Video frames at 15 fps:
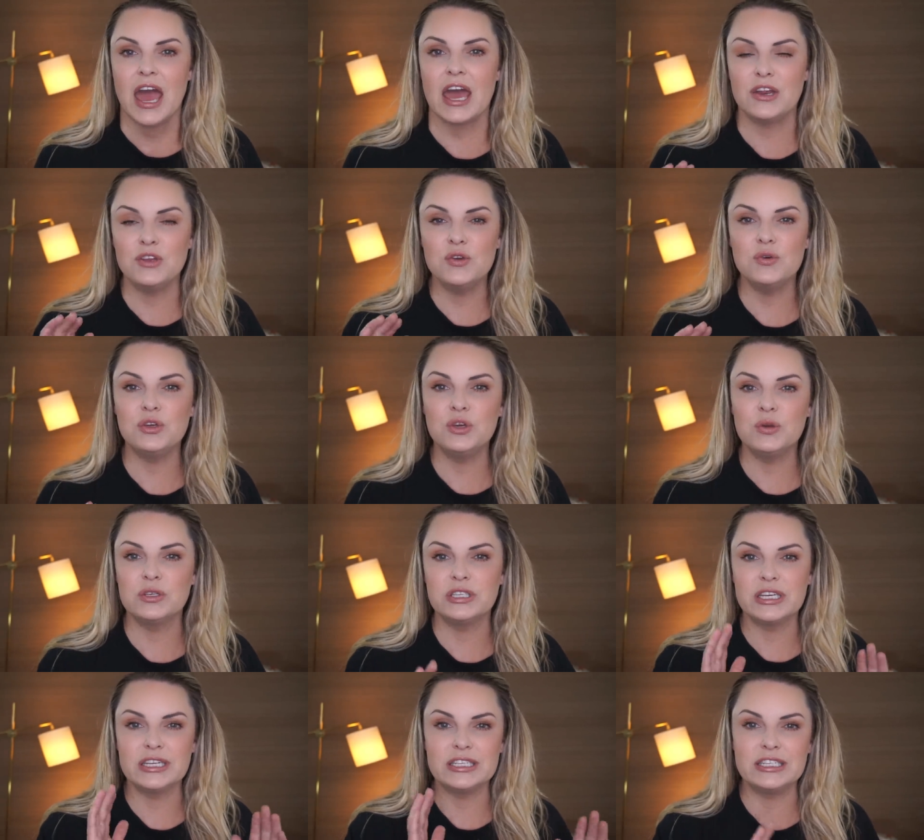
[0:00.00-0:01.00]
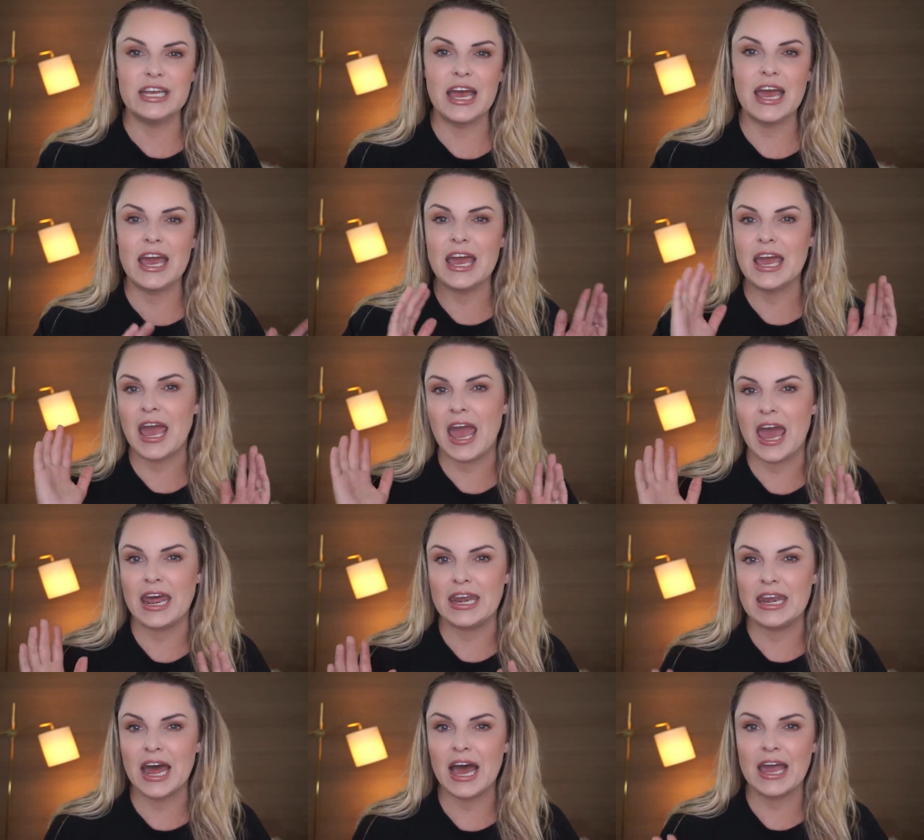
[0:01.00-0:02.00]
and you use it day
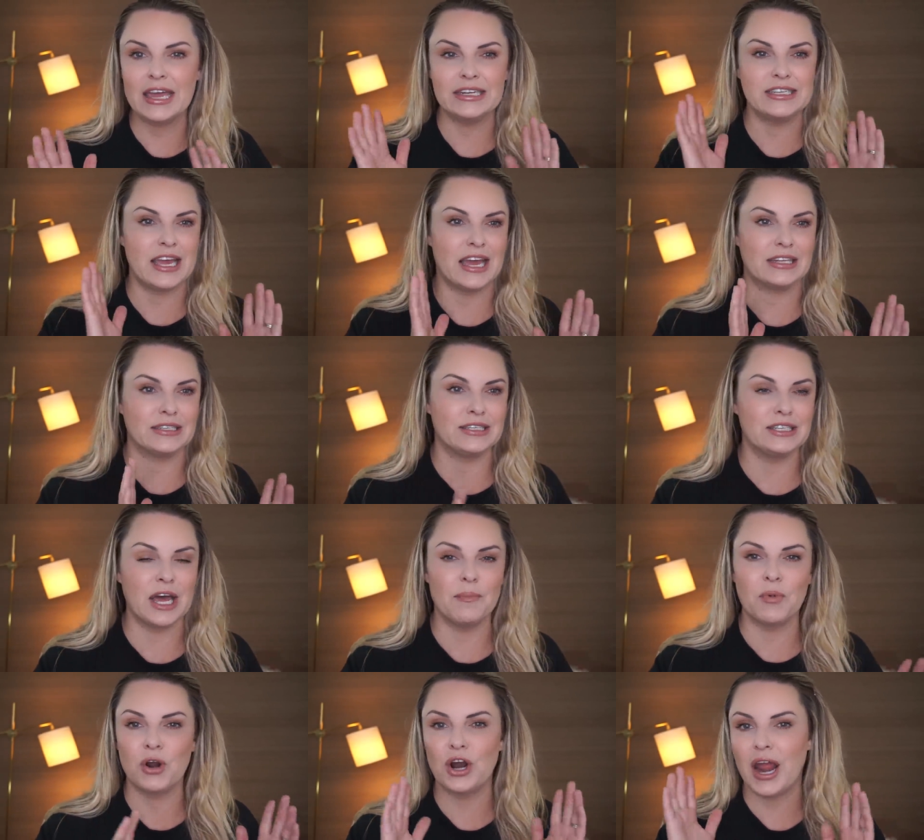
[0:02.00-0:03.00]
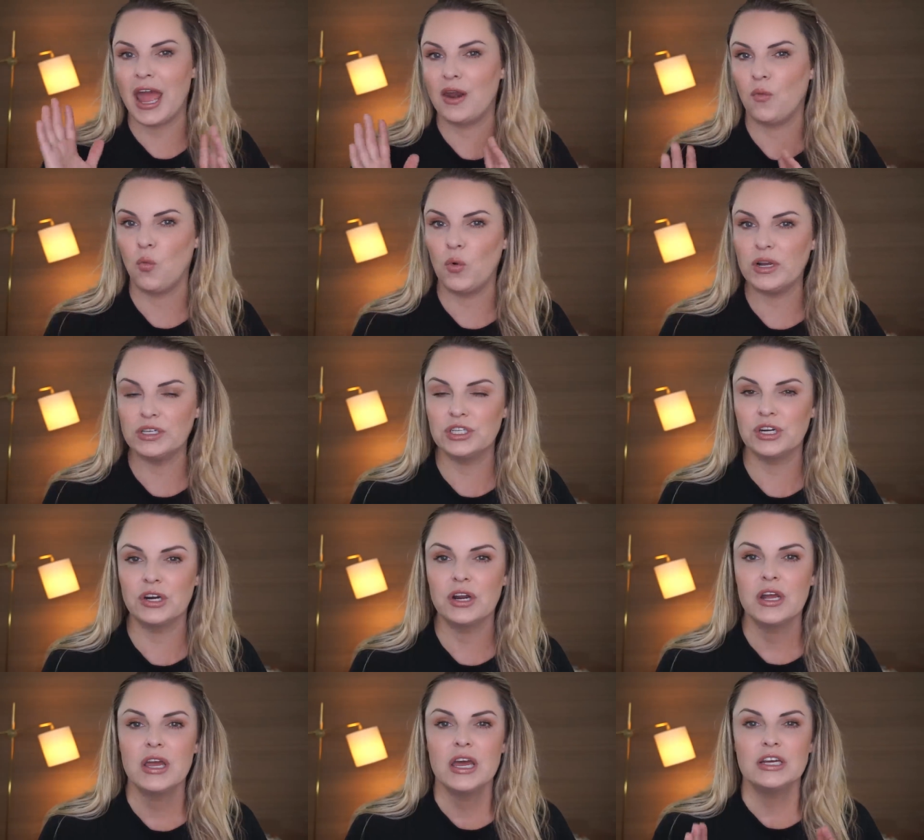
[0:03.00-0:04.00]
and night and summer and
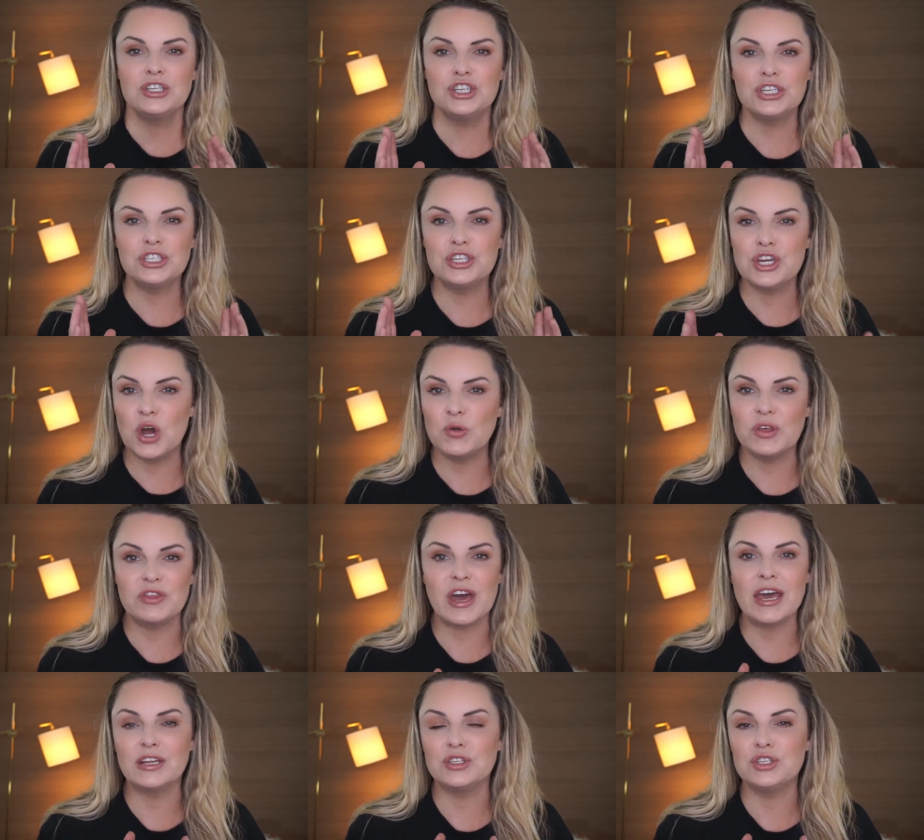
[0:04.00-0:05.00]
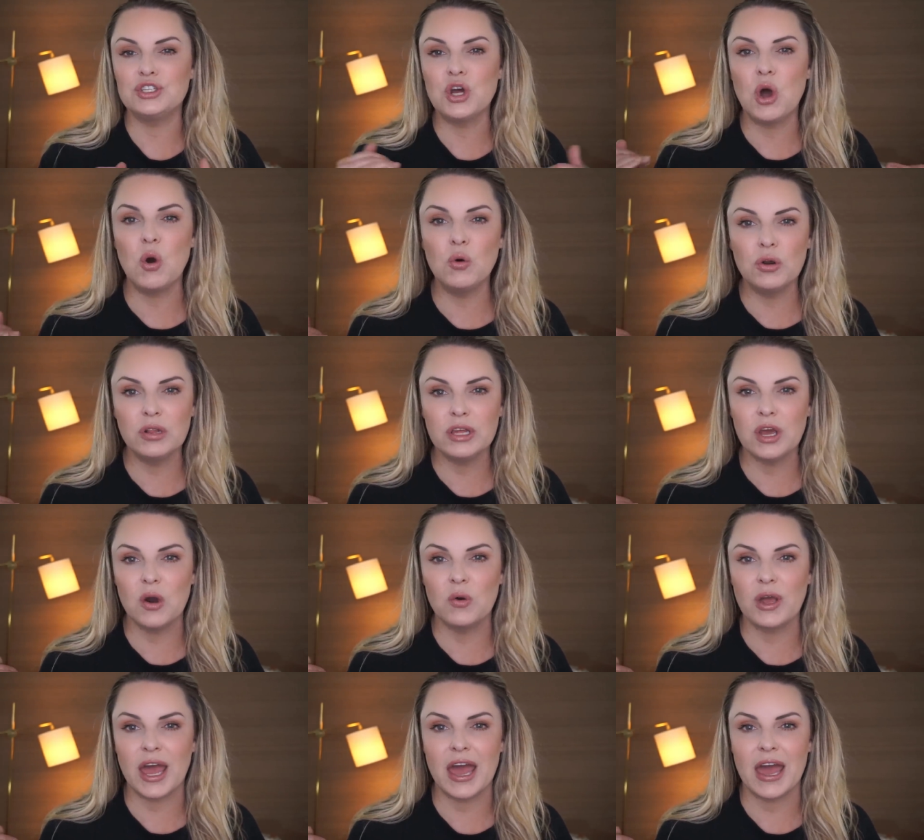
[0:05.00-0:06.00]
winter, just know that that is totally
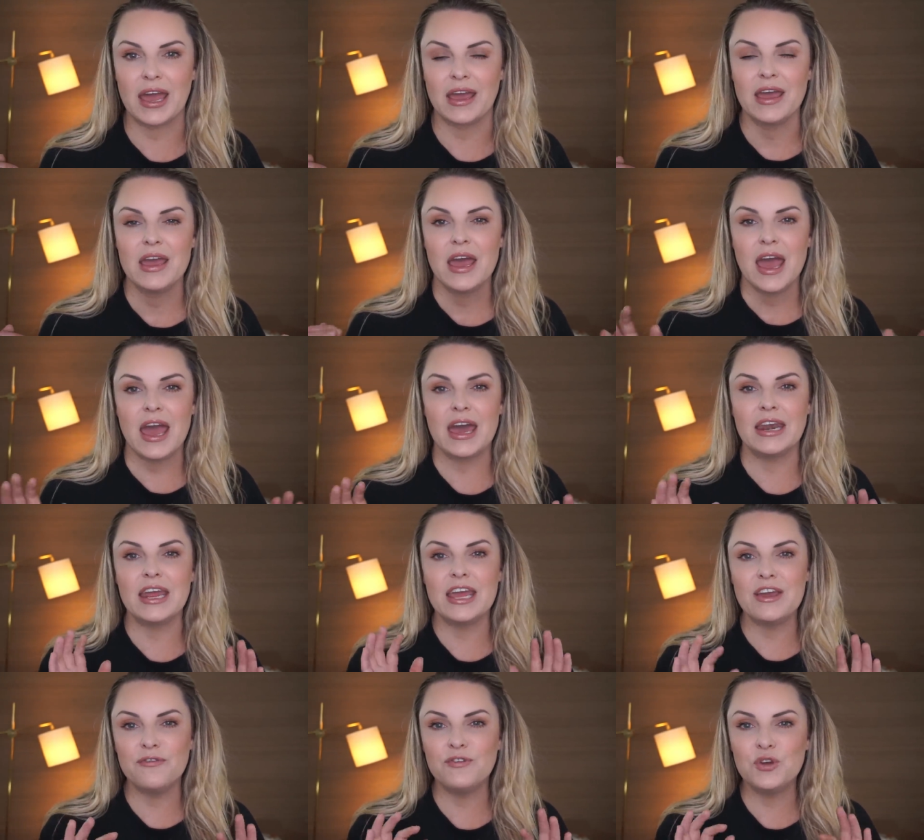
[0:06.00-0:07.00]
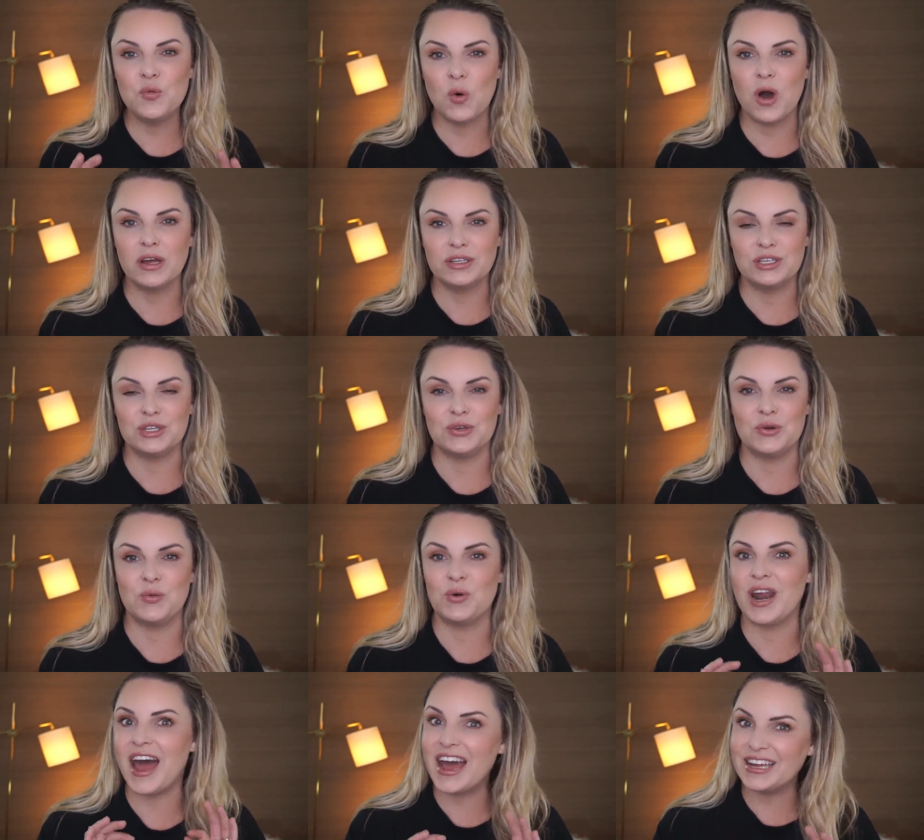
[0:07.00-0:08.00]
okay. And if you want to,
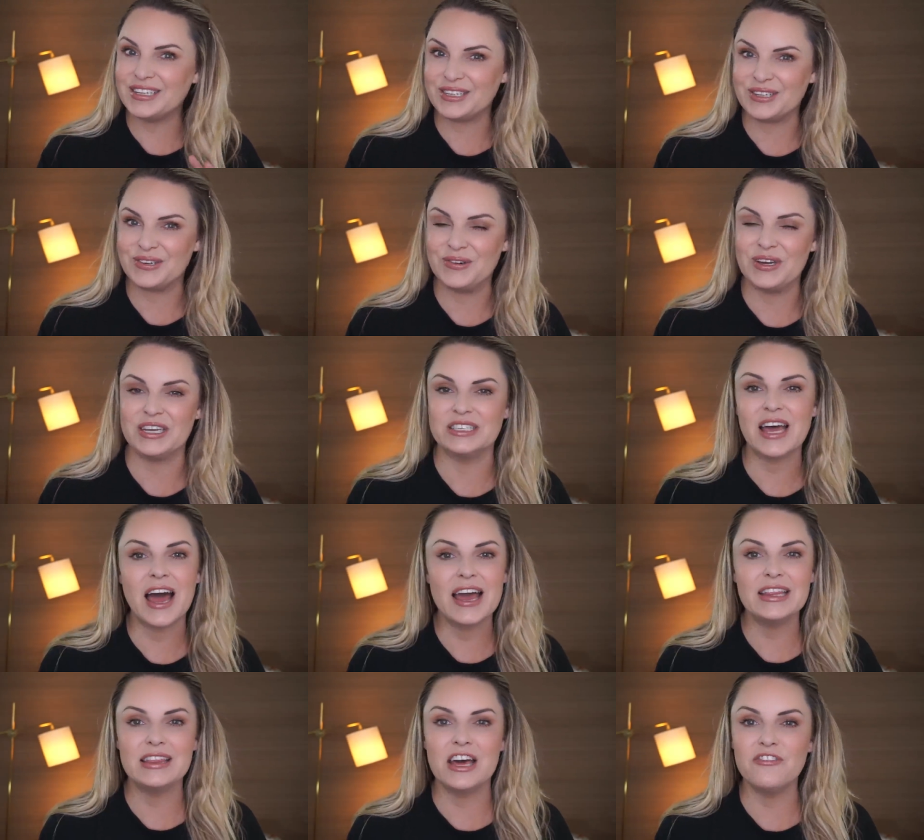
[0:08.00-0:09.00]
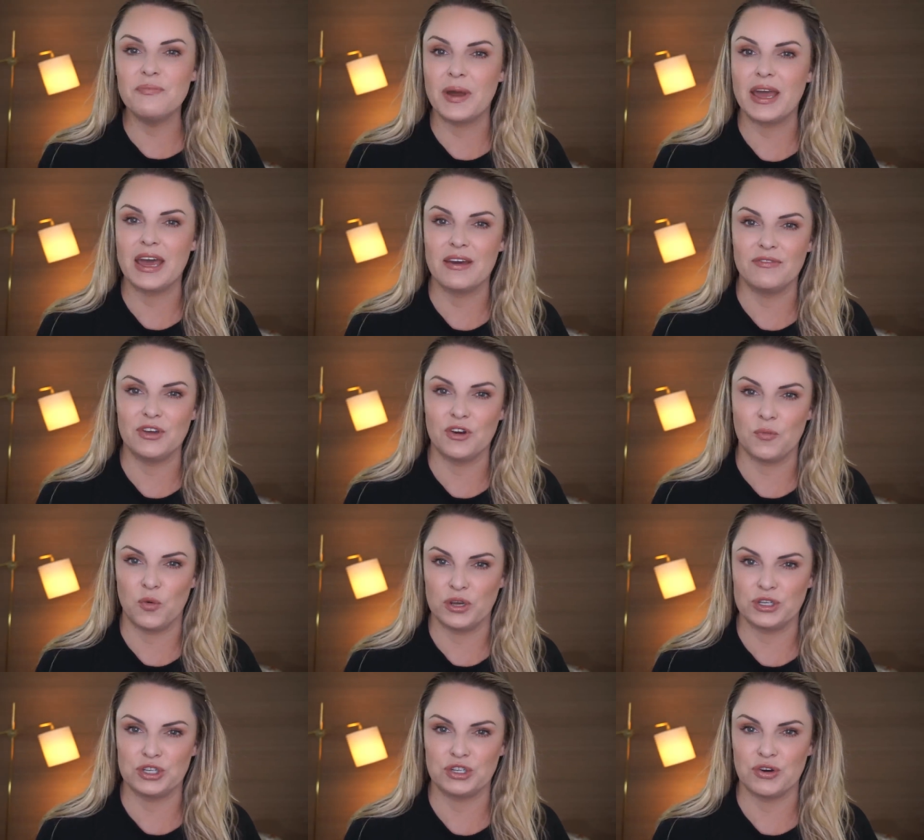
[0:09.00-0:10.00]
what I do is I love my heavier
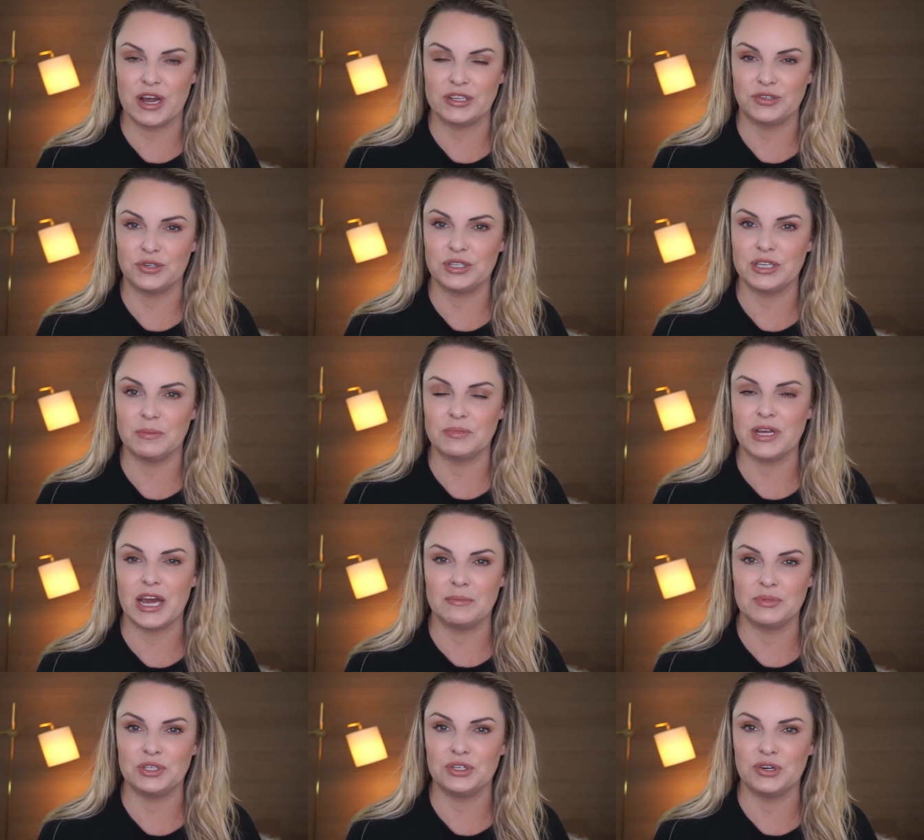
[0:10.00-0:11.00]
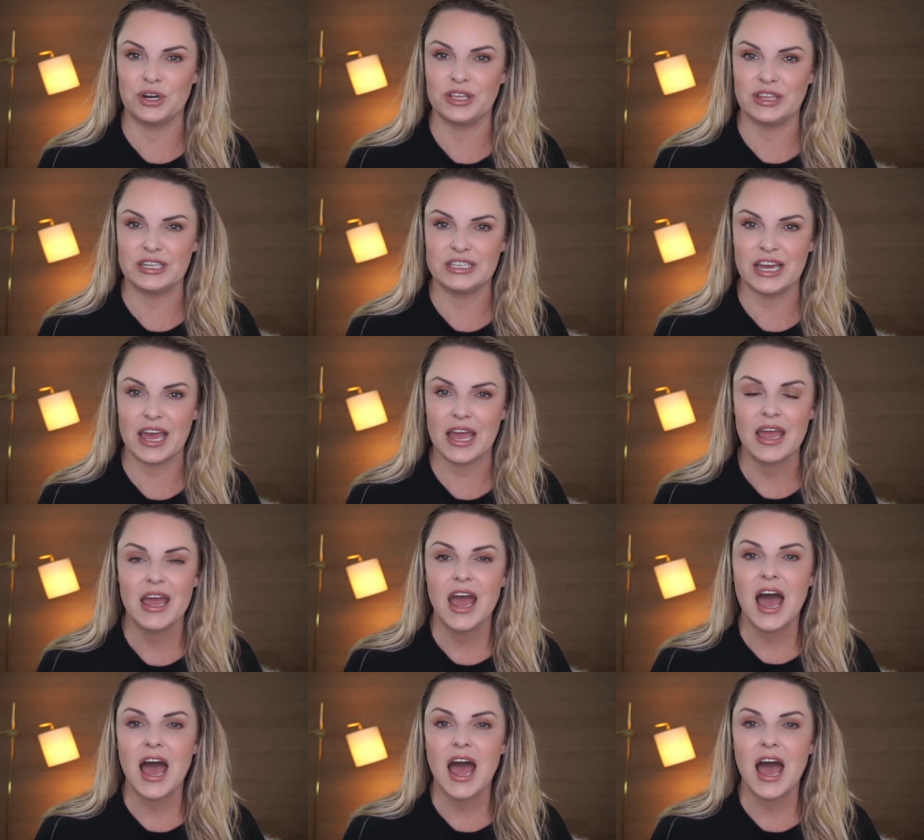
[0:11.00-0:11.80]
moisturizers sometimes during the day.